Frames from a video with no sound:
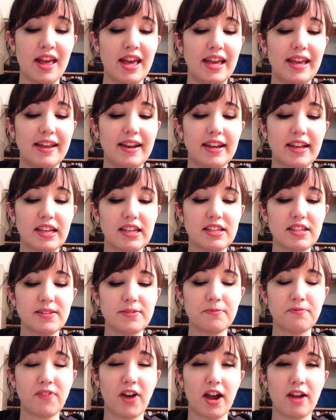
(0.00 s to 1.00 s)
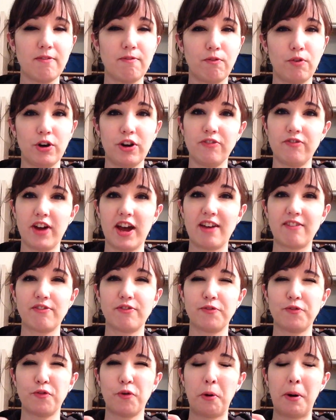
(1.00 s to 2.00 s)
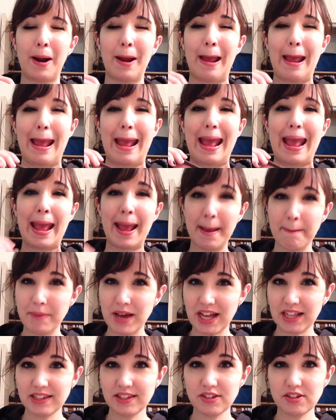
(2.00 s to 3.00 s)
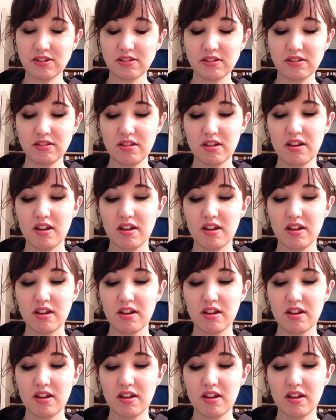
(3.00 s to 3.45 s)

It is $5.45 for a pencil,